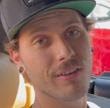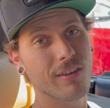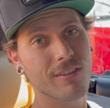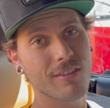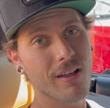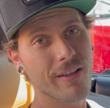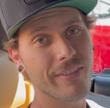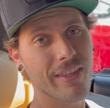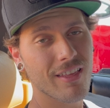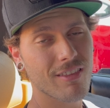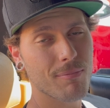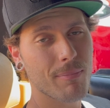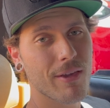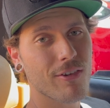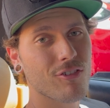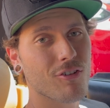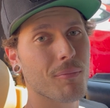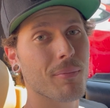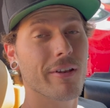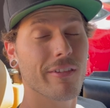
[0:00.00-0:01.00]
it's not that
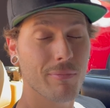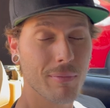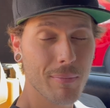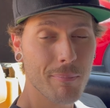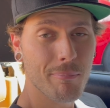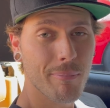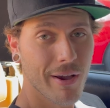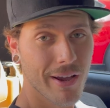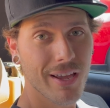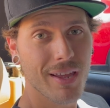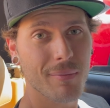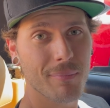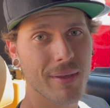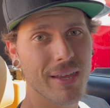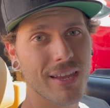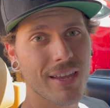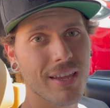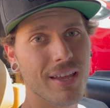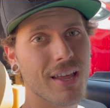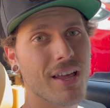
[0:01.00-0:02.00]
special, but it's been bugging
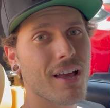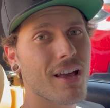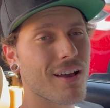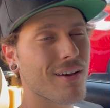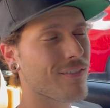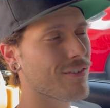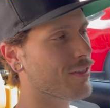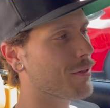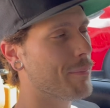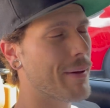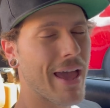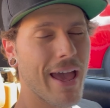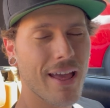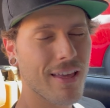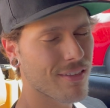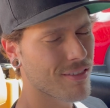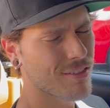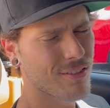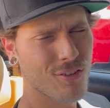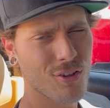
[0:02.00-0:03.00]
me for the
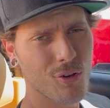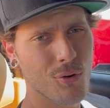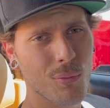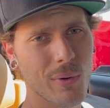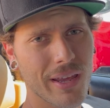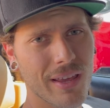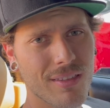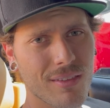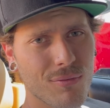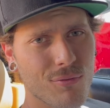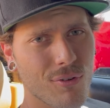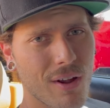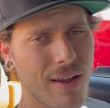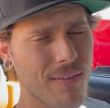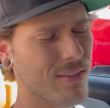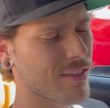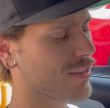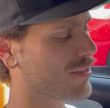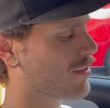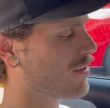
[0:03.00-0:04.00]
past 2 weeks of
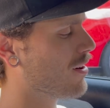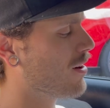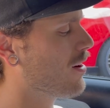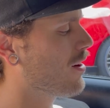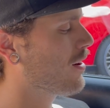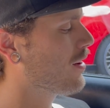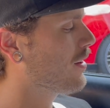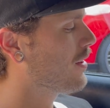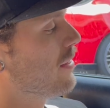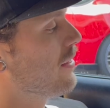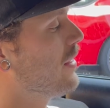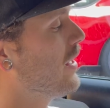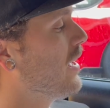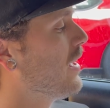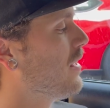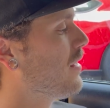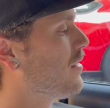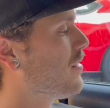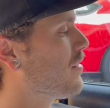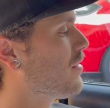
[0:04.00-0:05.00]
driving this car.
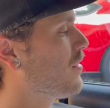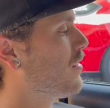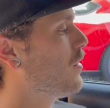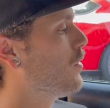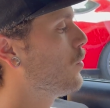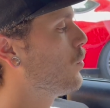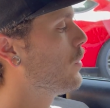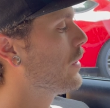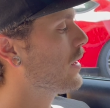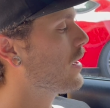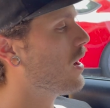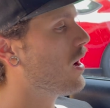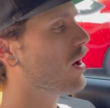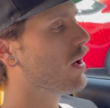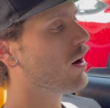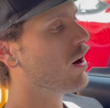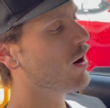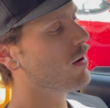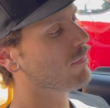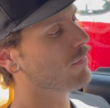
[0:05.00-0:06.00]
This we
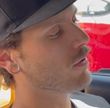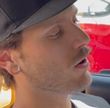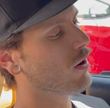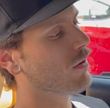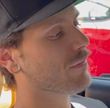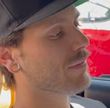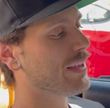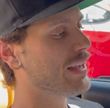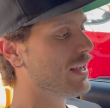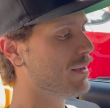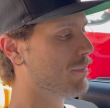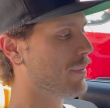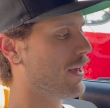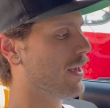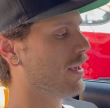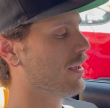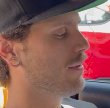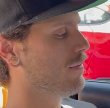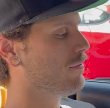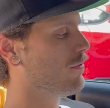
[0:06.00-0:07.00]
got off of
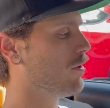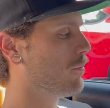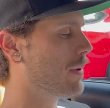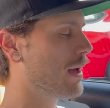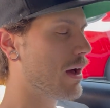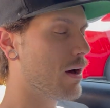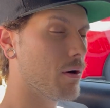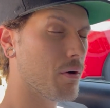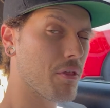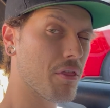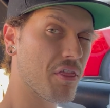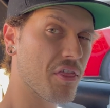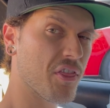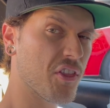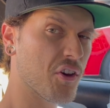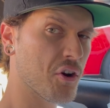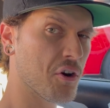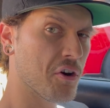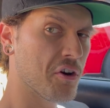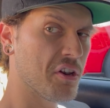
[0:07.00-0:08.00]
eBay for about
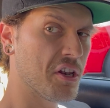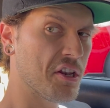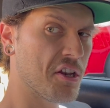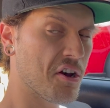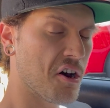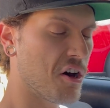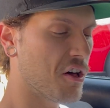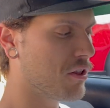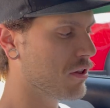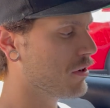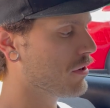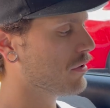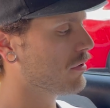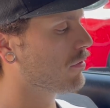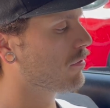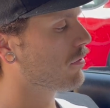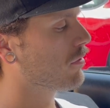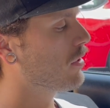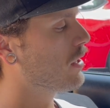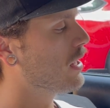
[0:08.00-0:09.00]

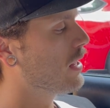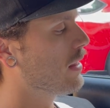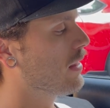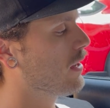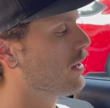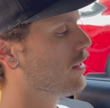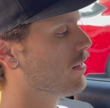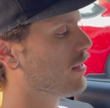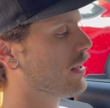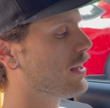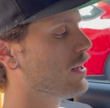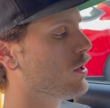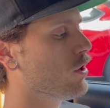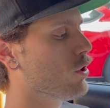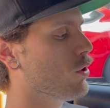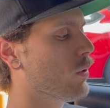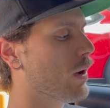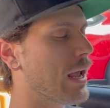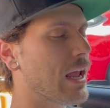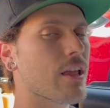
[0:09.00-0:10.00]
$30. It is a
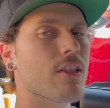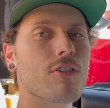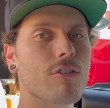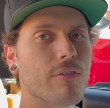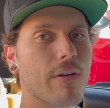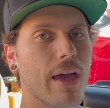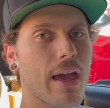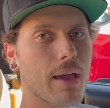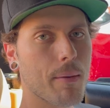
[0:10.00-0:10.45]
new HVAC